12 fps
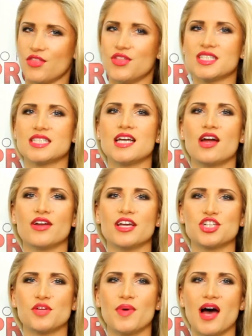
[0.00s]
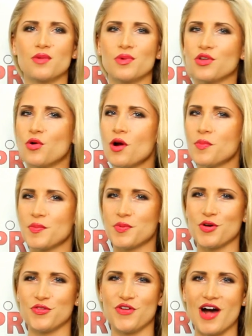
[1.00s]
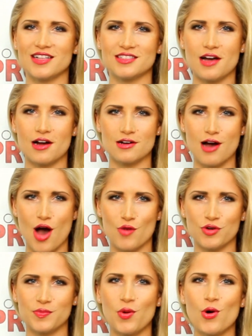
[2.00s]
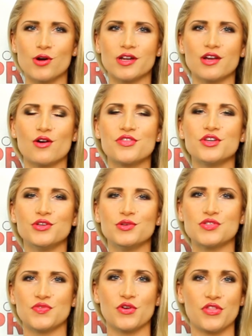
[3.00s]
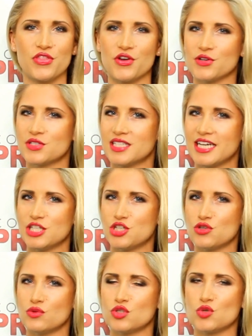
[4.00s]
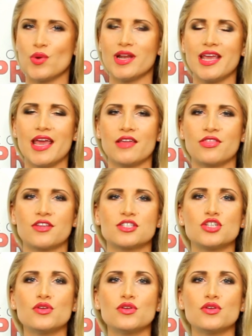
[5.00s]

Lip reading: This is Daria Shabat with CorporateProfile.com reporting on the news for Thursday, June 28,